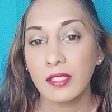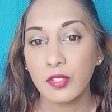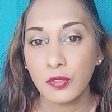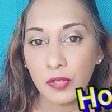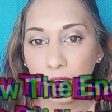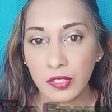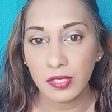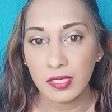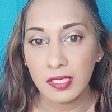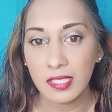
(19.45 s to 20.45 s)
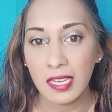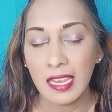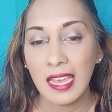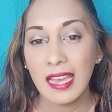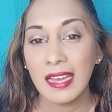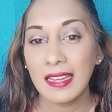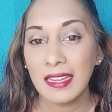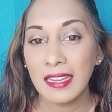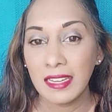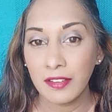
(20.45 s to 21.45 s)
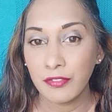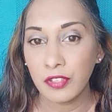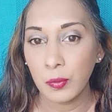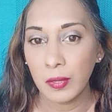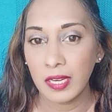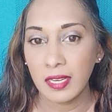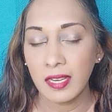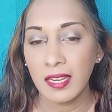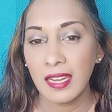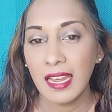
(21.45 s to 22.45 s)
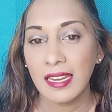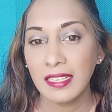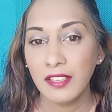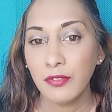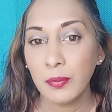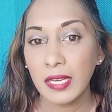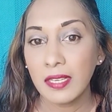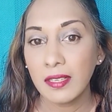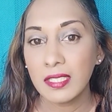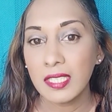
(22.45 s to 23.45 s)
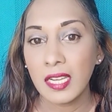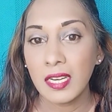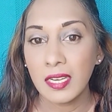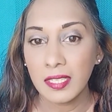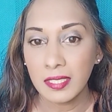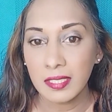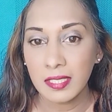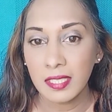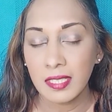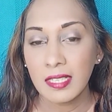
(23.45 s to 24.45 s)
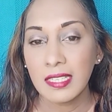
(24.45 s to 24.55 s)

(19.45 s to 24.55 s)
Distractions are everywhere, and if we are not alert,